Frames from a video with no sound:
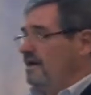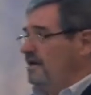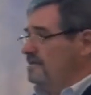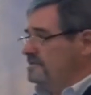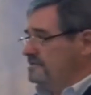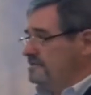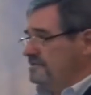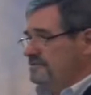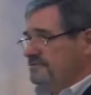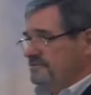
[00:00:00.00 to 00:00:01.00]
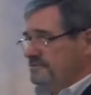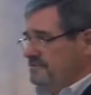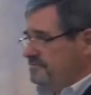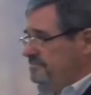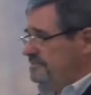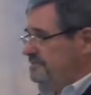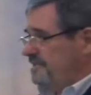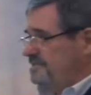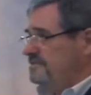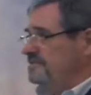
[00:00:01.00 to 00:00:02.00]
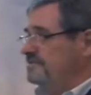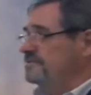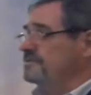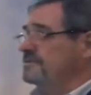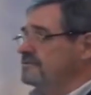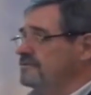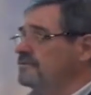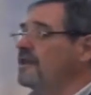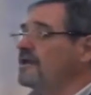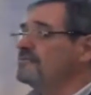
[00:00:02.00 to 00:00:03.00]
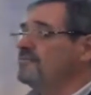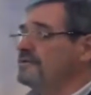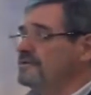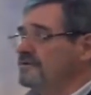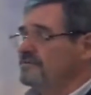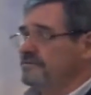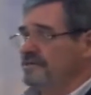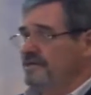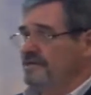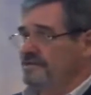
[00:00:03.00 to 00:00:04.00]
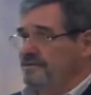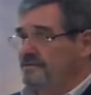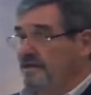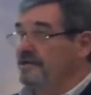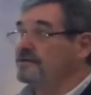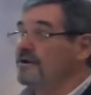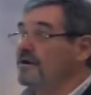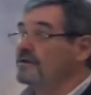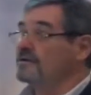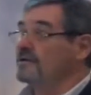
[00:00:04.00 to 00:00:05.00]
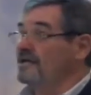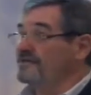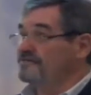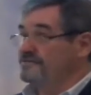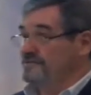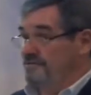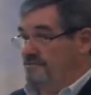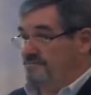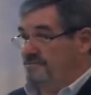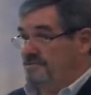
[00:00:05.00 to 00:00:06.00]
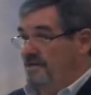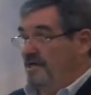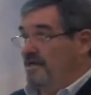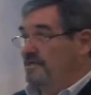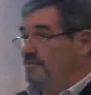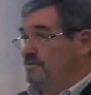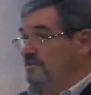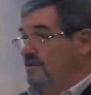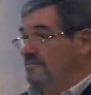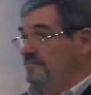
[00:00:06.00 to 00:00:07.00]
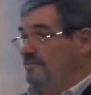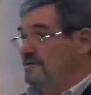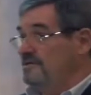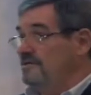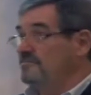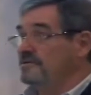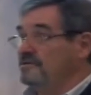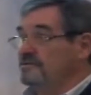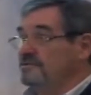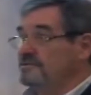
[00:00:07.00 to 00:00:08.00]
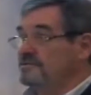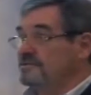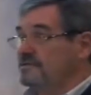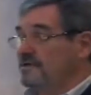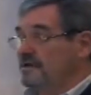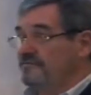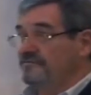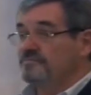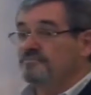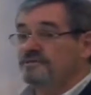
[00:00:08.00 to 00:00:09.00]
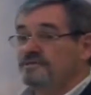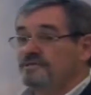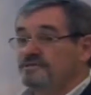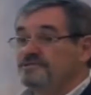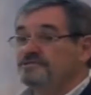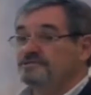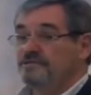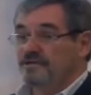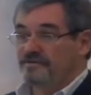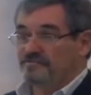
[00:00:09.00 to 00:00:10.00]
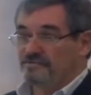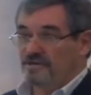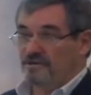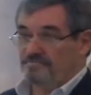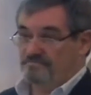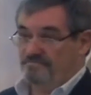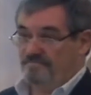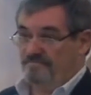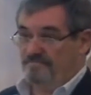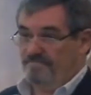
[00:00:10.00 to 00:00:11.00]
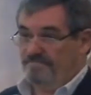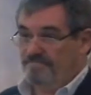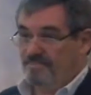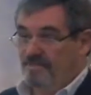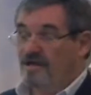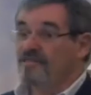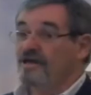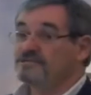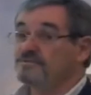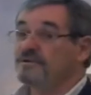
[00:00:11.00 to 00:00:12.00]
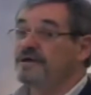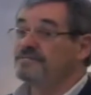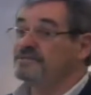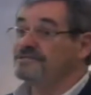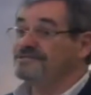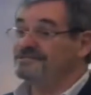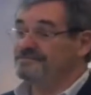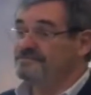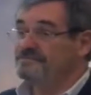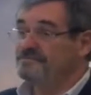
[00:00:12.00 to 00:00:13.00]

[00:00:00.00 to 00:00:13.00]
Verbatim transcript: I honestly, truly say to you, there will not be an Armageddon in our lifetimes, and it will not be in the Middle East, God forbid it should ever come. That's what I believe.